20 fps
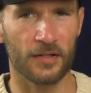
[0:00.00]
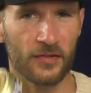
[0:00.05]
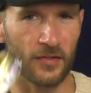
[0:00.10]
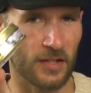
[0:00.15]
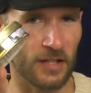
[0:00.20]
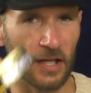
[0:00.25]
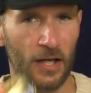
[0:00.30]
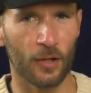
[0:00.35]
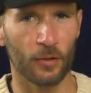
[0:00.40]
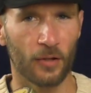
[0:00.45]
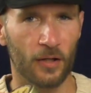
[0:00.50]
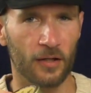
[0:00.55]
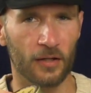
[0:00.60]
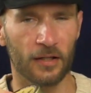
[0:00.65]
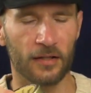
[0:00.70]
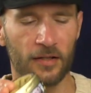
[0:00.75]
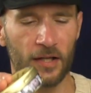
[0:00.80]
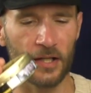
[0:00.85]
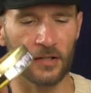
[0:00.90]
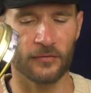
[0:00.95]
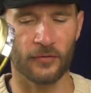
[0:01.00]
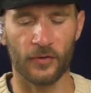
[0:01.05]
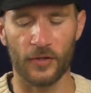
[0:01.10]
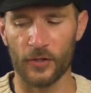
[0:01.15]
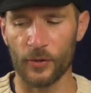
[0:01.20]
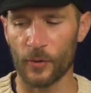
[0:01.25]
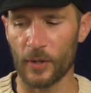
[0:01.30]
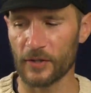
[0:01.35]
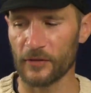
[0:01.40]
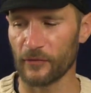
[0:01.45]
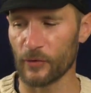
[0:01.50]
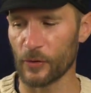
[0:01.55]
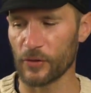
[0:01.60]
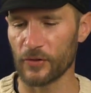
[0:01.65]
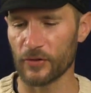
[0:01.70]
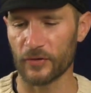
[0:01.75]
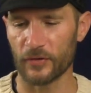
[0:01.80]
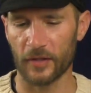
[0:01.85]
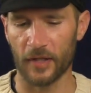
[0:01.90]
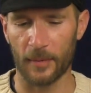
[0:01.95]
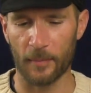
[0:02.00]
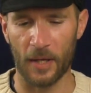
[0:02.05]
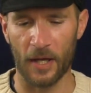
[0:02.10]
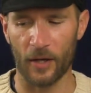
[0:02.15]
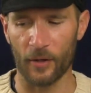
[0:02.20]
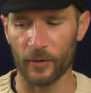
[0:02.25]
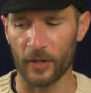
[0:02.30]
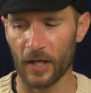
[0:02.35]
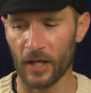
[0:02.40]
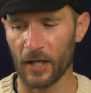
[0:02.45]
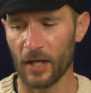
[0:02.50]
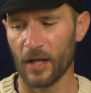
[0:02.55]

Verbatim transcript: see how long it takes for the US versions to come out.